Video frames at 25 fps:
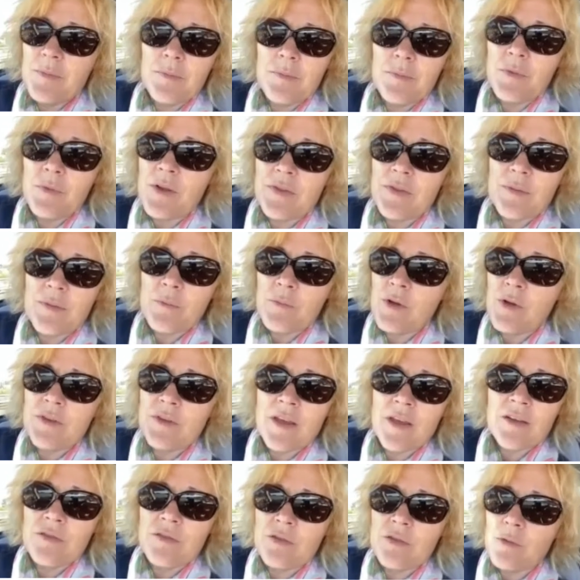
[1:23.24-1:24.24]
What
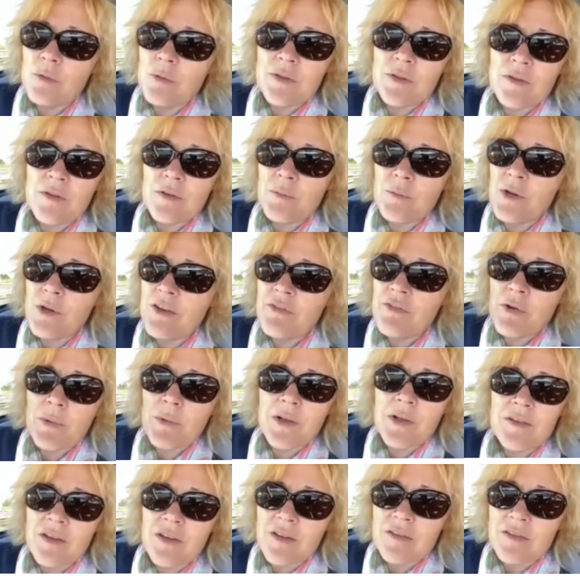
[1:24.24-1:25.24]
they do, what
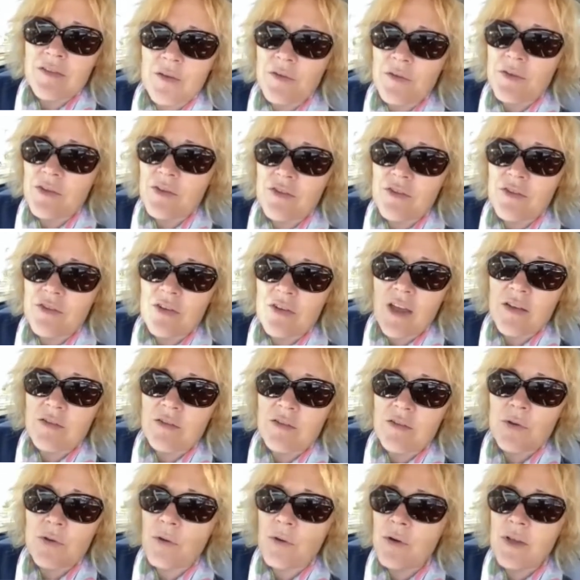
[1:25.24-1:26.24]
everyone does there at the Jazz
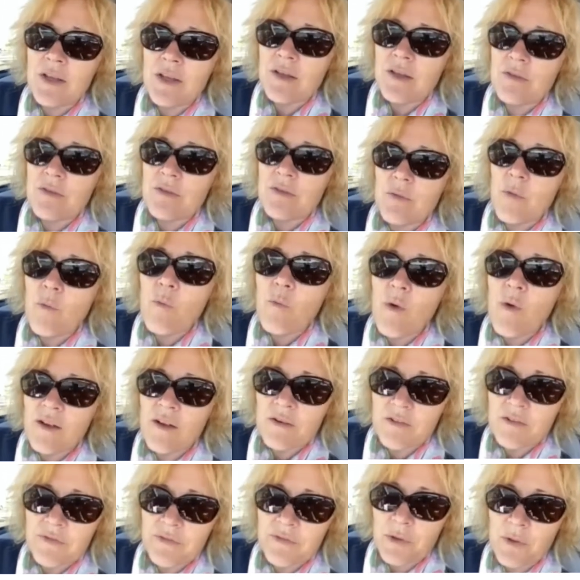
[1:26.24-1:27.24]
Corner is
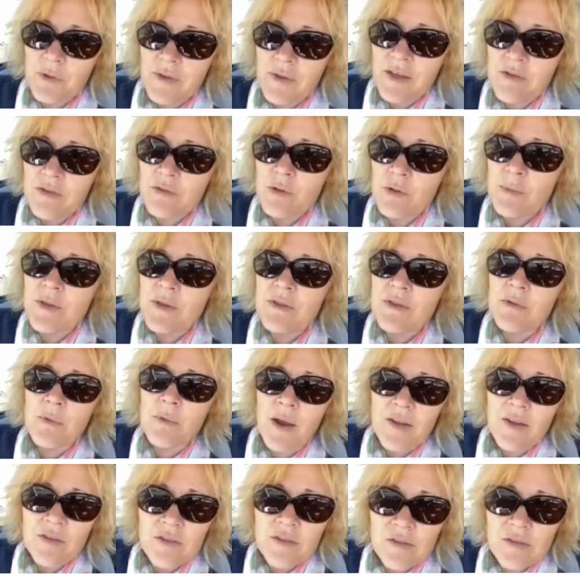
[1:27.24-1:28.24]
wonderful. They do it with the
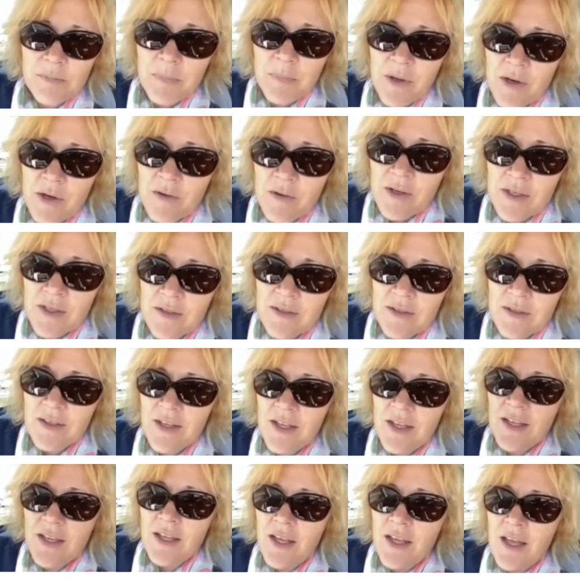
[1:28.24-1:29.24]
right spirit.
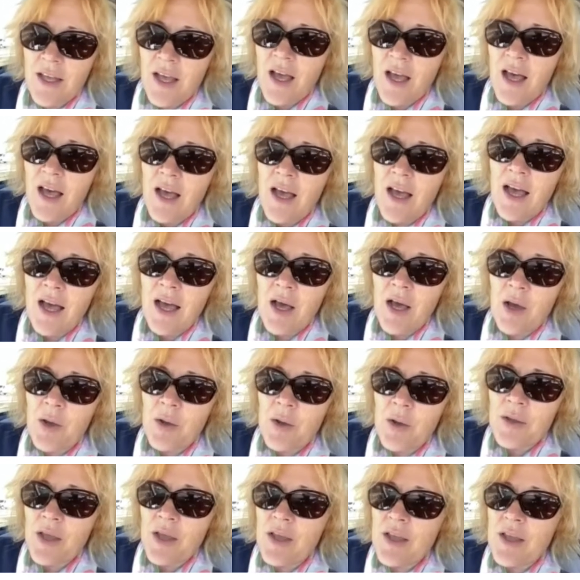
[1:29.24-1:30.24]

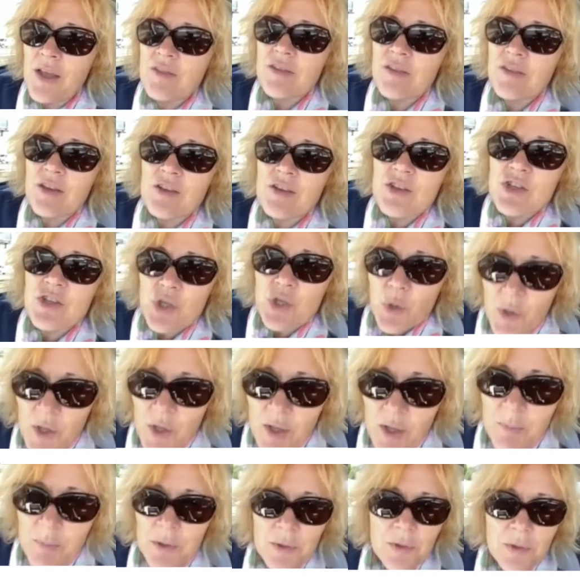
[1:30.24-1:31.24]
It's
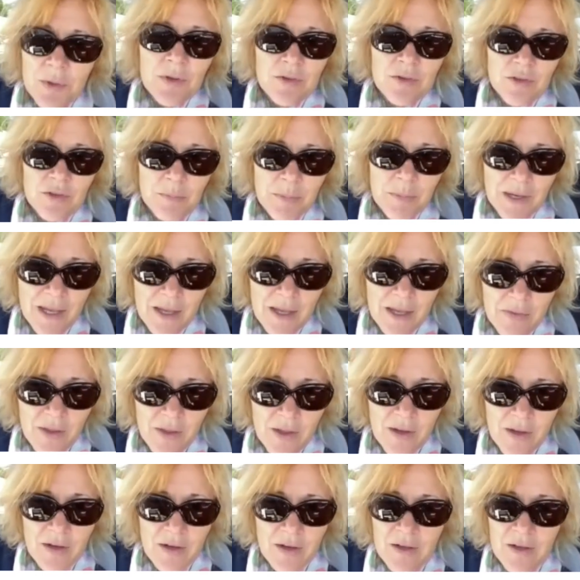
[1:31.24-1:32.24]
enjoyable to play
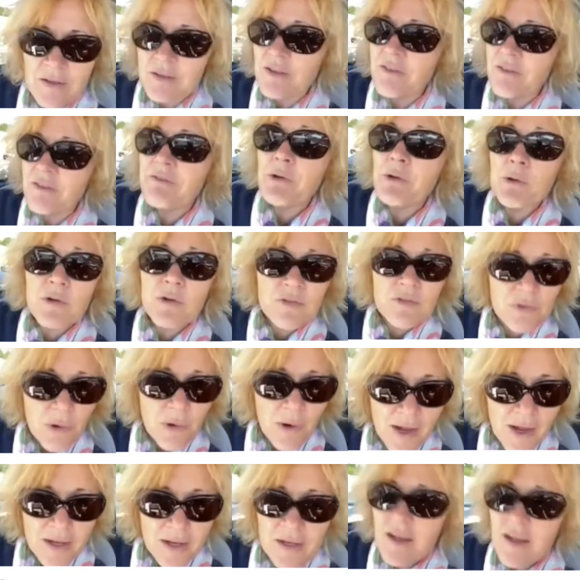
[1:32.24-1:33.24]
there. The food is
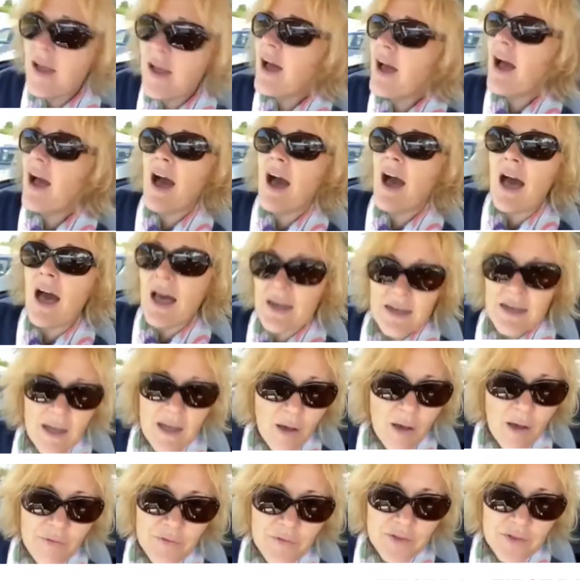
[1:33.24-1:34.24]
great. I
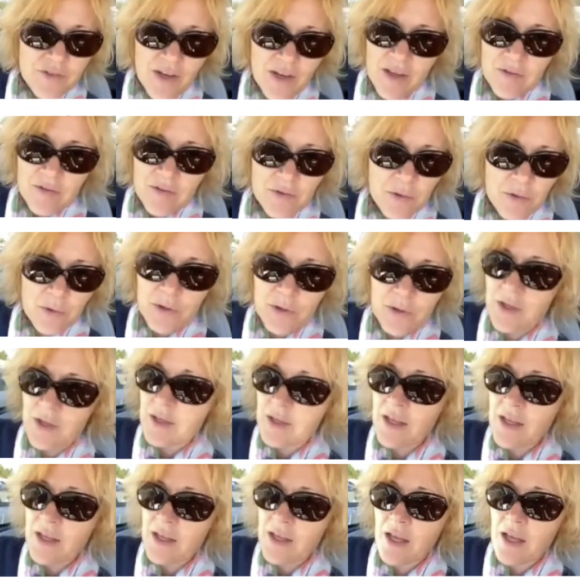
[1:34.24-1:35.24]
love the Jazz Corner. I
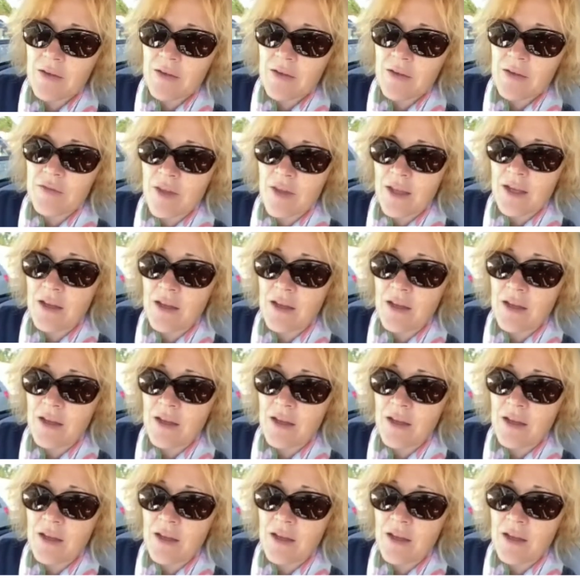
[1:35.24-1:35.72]
can't say enough.